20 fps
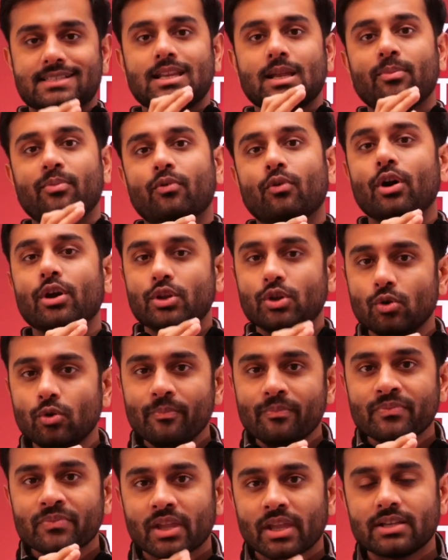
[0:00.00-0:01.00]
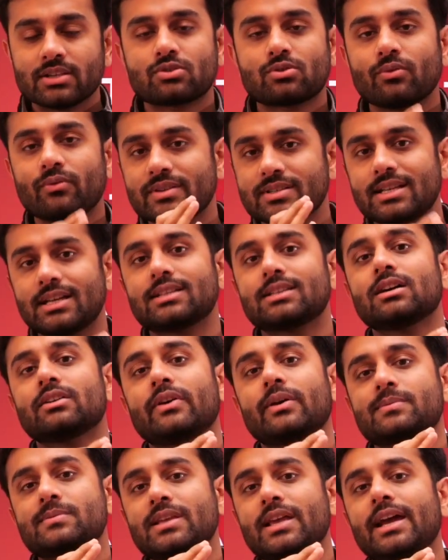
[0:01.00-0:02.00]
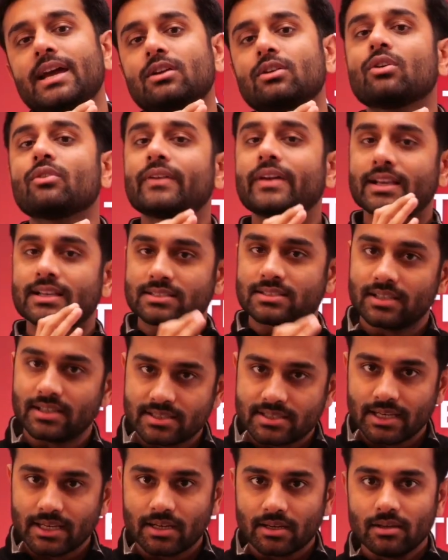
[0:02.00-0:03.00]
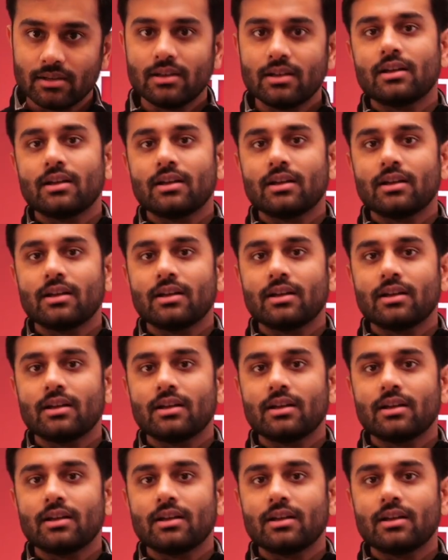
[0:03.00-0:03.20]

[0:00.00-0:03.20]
step for you is to visit the website of Exergic,